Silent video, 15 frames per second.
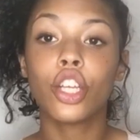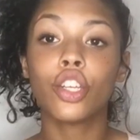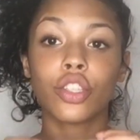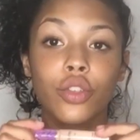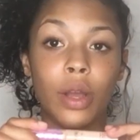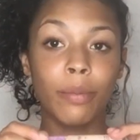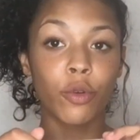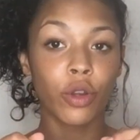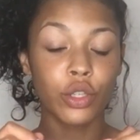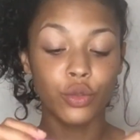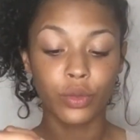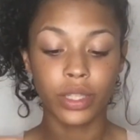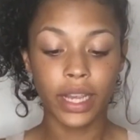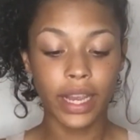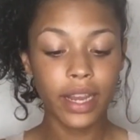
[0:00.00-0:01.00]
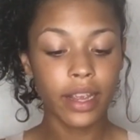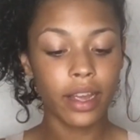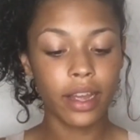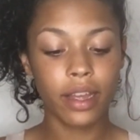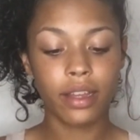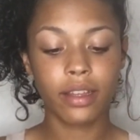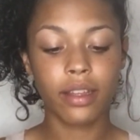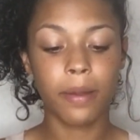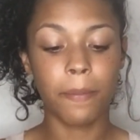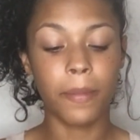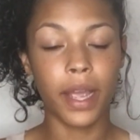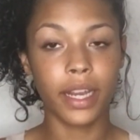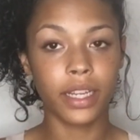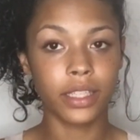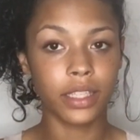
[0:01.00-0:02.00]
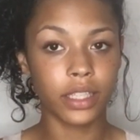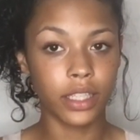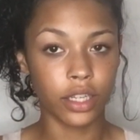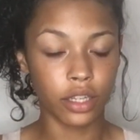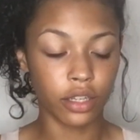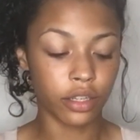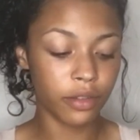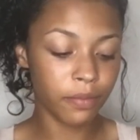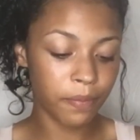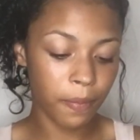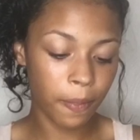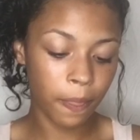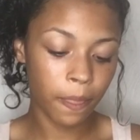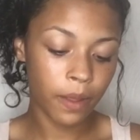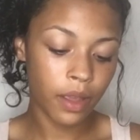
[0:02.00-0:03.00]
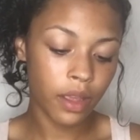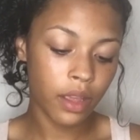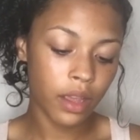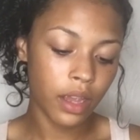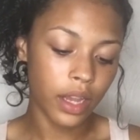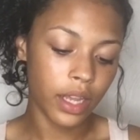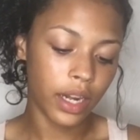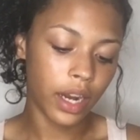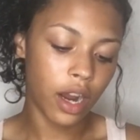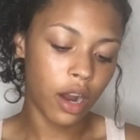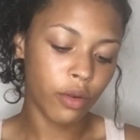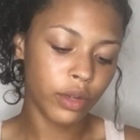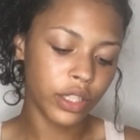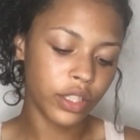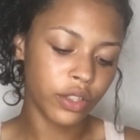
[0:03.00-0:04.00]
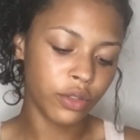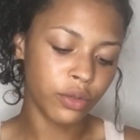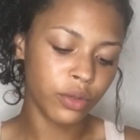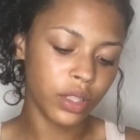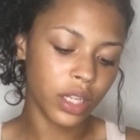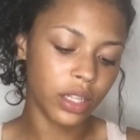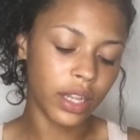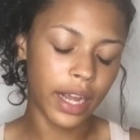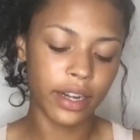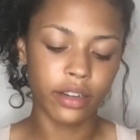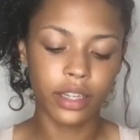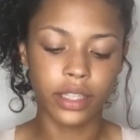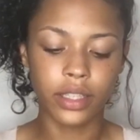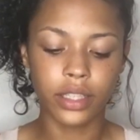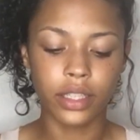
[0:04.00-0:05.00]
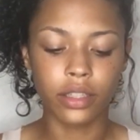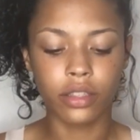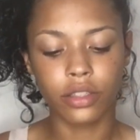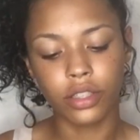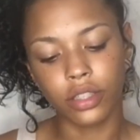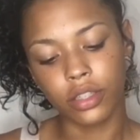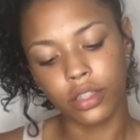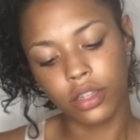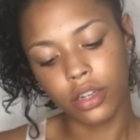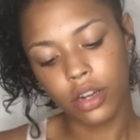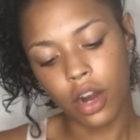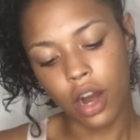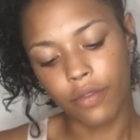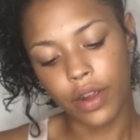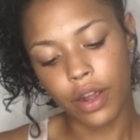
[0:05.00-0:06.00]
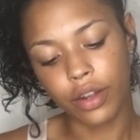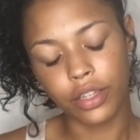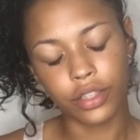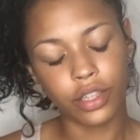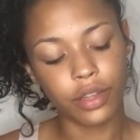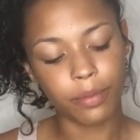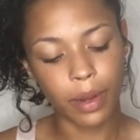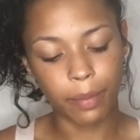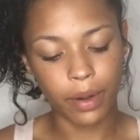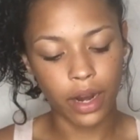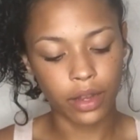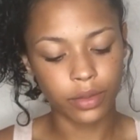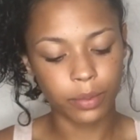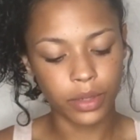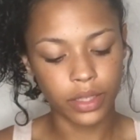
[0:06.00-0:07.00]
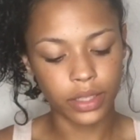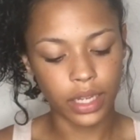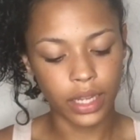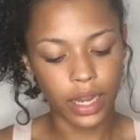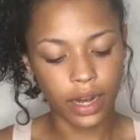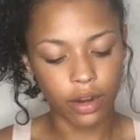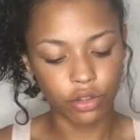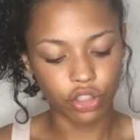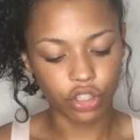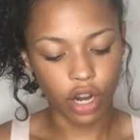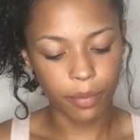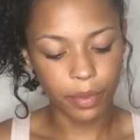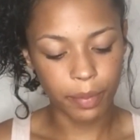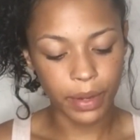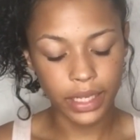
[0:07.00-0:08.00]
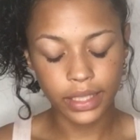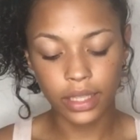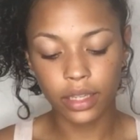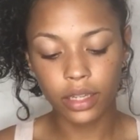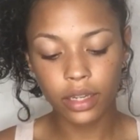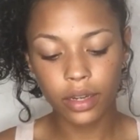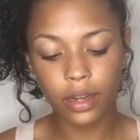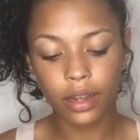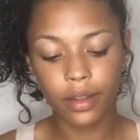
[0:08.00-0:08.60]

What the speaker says: So I'm going to take my concealer, and I always use a lighter concealer to carve out underneath my brows because I like how sharp it makes it look.